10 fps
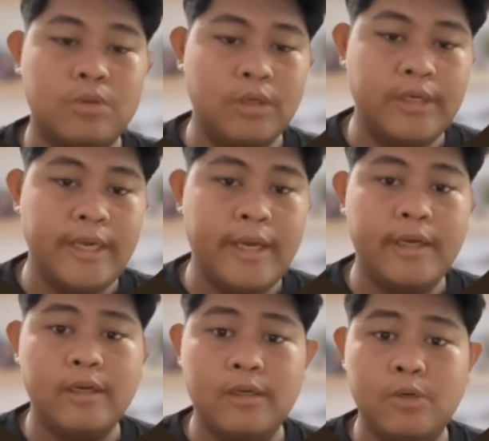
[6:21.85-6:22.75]
that
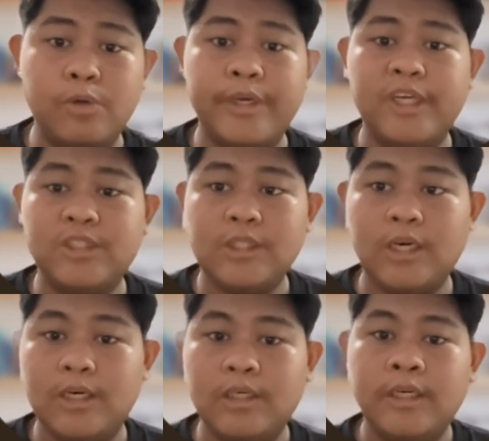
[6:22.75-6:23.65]
good
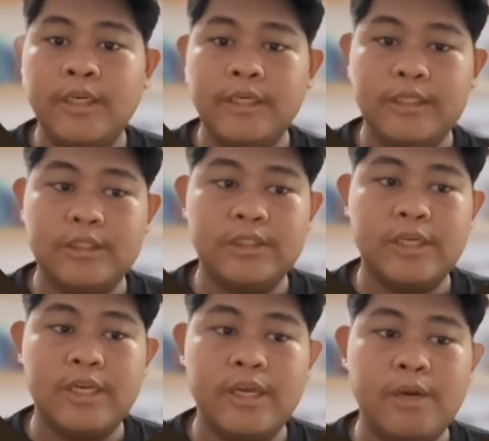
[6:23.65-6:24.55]
HR is
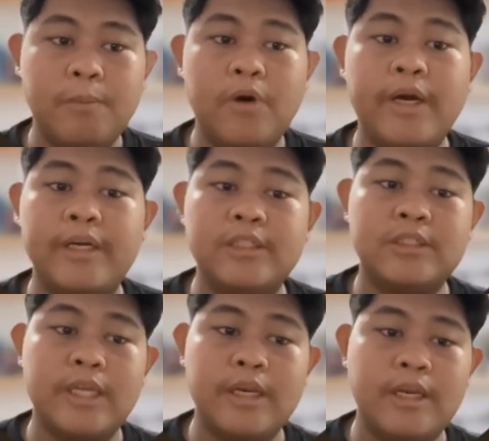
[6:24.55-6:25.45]
really about
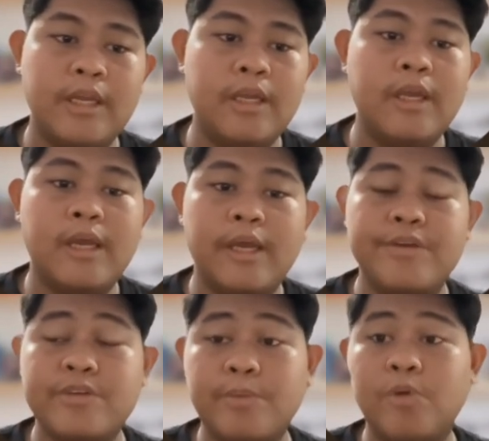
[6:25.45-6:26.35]
understanding and
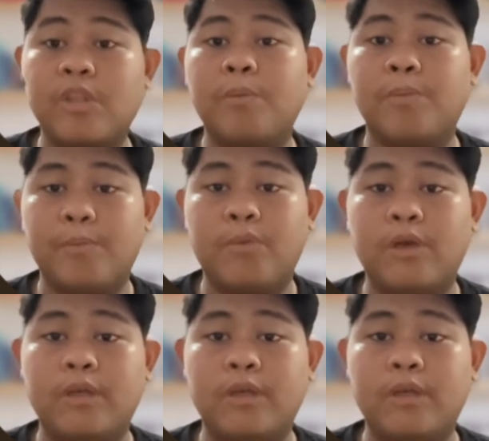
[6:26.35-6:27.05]
supporting people.